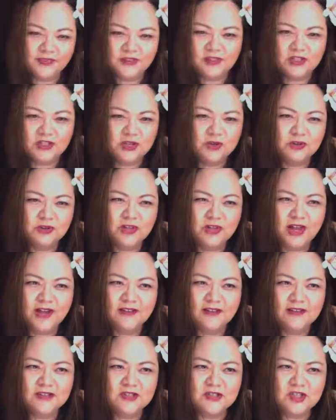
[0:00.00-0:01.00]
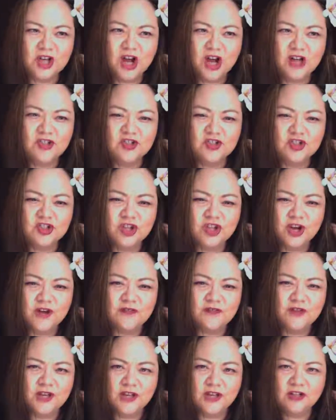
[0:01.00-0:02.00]
Do you like this kind of stuff?
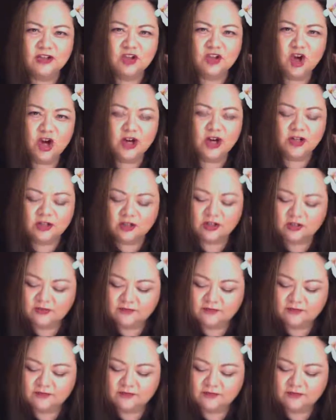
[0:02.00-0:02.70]
Hit like.